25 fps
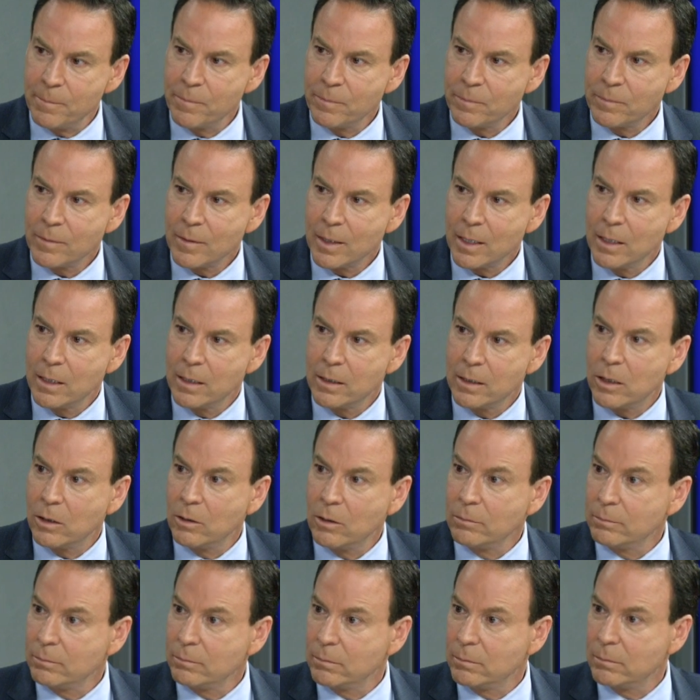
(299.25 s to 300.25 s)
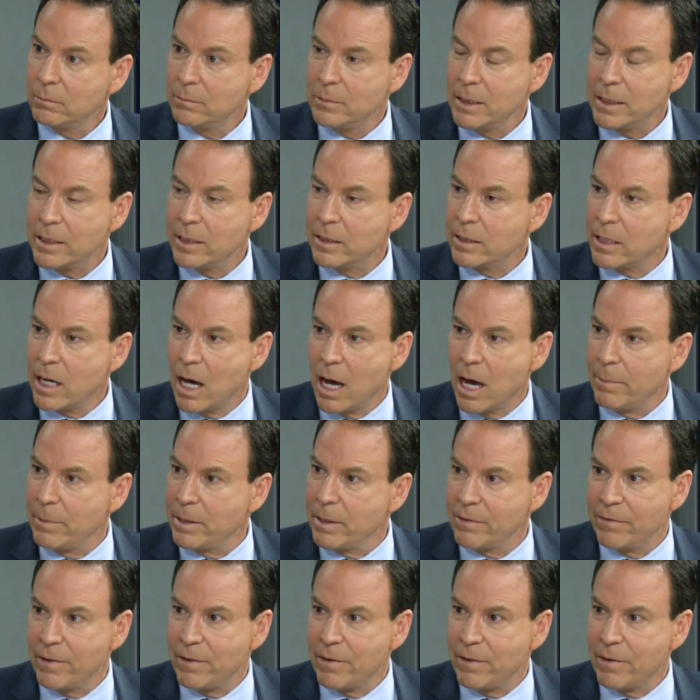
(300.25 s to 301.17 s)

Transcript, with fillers: So for, for, this is common to